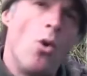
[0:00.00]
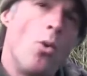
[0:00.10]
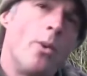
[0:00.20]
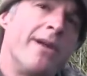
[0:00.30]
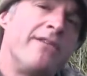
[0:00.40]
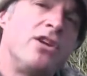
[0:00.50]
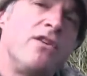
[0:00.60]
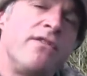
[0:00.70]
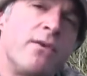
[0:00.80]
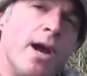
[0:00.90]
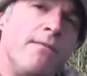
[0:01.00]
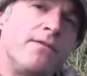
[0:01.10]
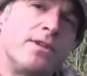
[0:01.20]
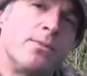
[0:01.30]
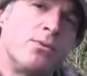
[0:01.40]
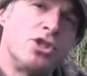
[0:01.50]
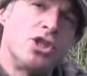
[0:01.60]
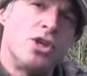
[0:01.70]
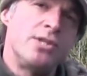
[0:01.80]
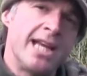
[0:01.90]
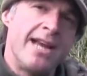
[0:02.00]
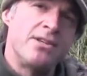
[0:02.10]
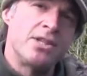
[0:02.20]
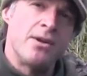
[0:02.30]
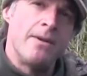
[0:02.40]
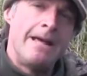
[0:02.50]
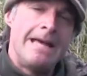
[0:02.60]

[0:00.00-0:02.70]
or wherever you feel comfortable shooting out to.